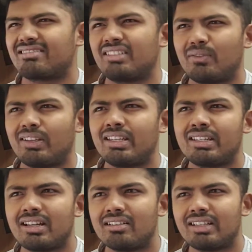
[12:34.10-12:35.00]

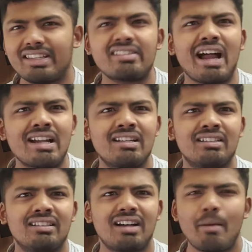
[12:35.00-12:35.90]
defeated? He's done?
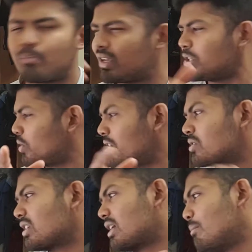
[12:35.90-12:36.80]
I'm pretty sure he's
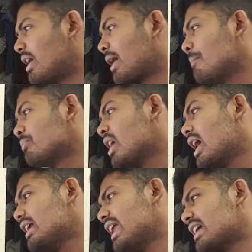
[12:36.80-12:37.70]
going to come back.
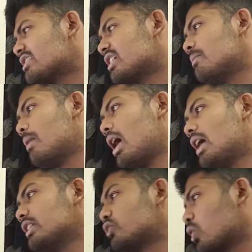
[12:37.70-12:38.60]
Next up
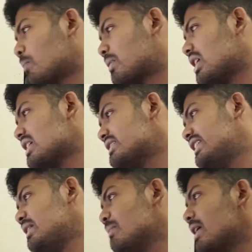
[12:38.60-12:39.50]
are the top class
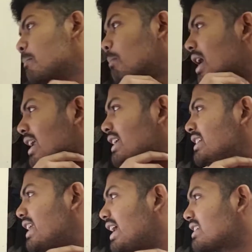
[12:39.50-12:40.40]
demon.
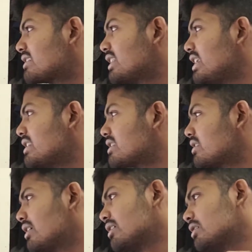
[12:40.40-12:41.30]
Merlin takes
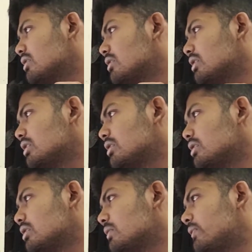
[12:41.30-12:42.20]
these
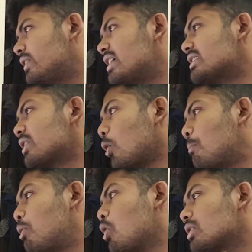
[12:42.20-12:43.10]
fierce
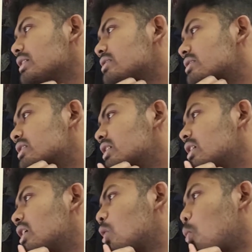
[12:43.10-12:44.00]
opponents
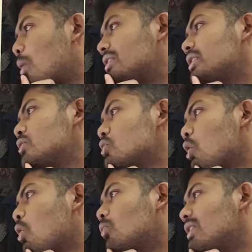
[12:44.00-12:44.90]
with
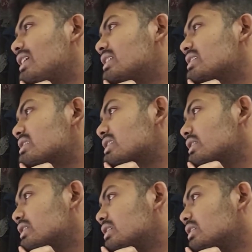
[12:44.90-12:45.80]
no weakness
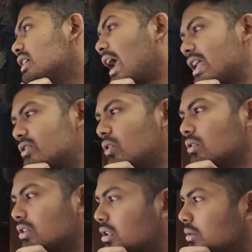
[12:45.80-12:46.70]
heads
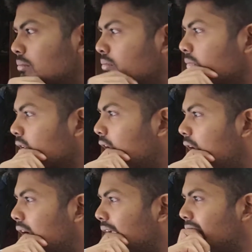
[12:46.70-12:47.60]
on.
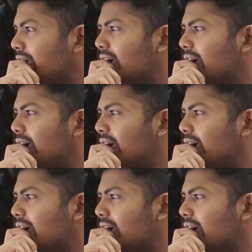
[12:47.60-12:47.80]
Okay,